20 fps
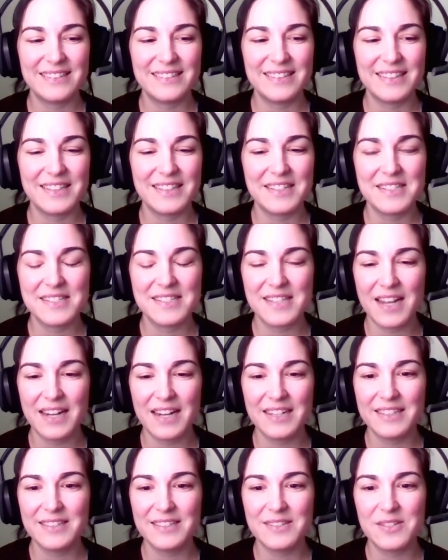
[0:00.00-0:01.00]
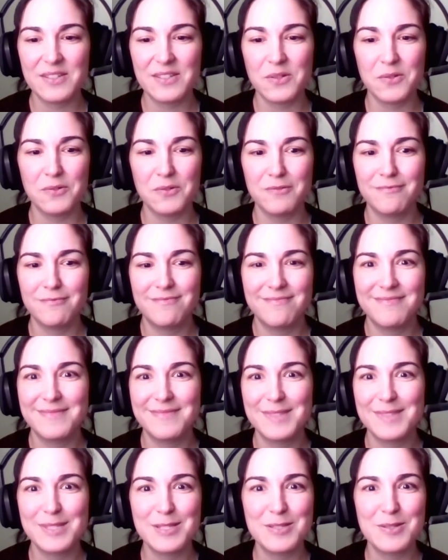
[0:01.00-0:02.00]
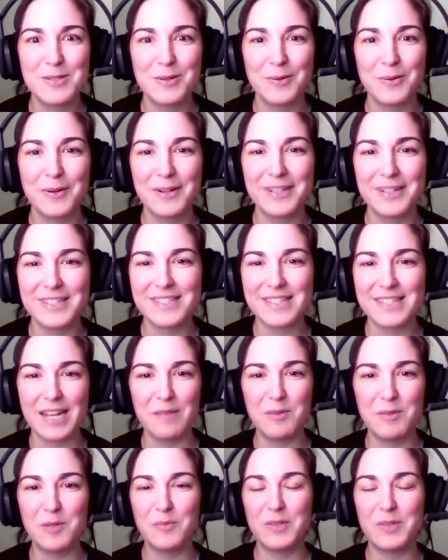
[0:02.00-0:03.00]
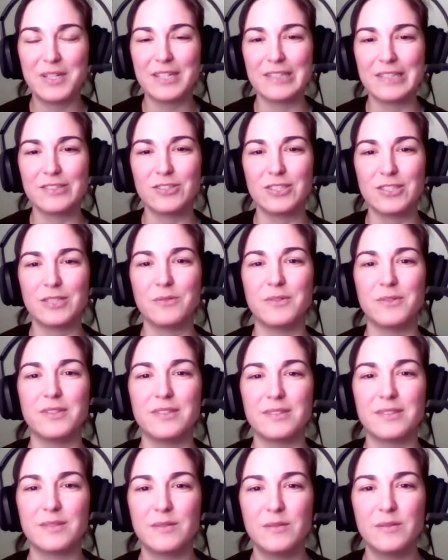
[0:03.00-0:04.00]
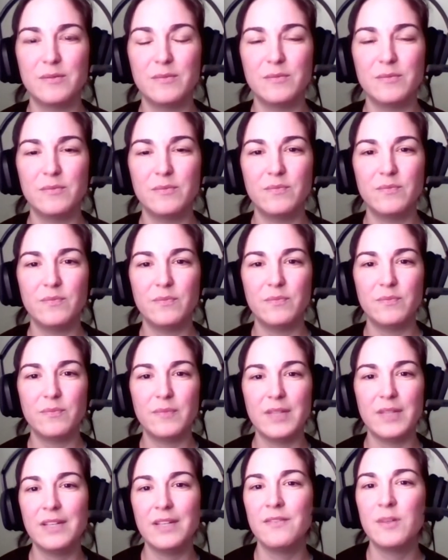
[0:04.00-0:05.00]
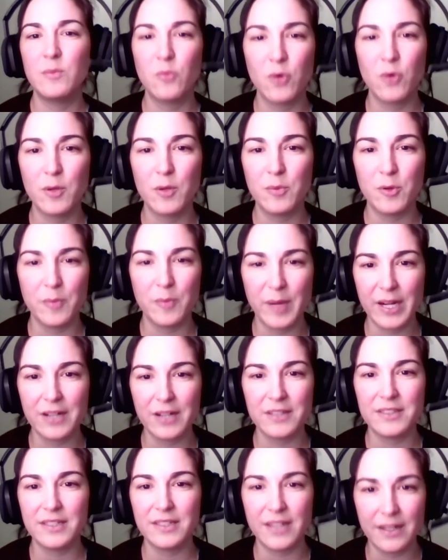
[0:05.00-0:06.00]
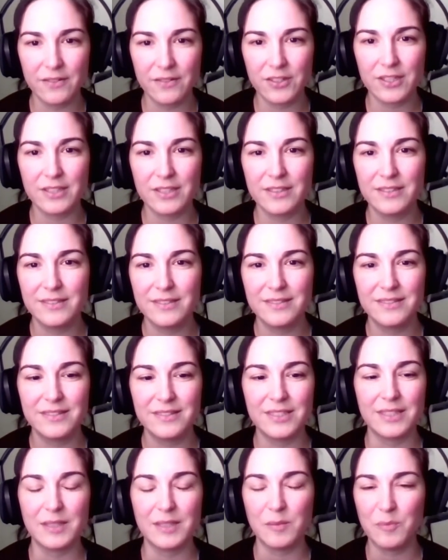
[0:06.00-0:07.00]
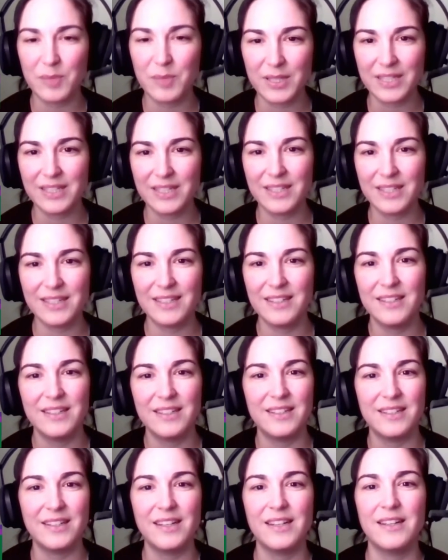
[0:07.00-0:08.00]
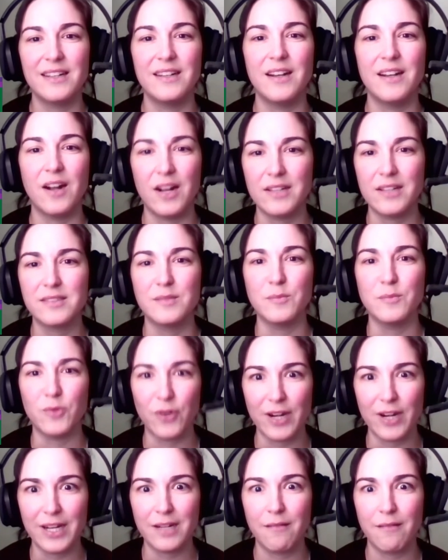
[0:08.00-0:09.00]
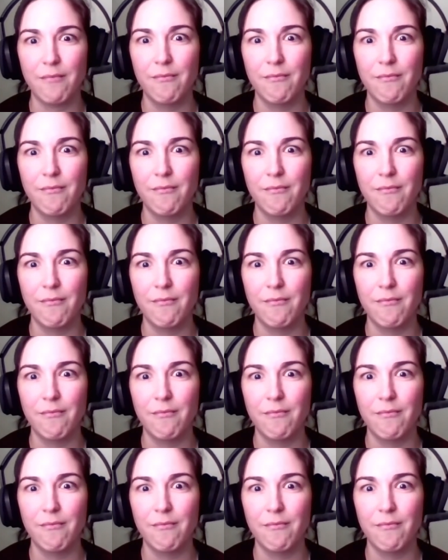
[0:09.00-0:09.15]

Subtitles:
excited to do her assignment because she was even more prepared than ever to complete it and get an awesome grade.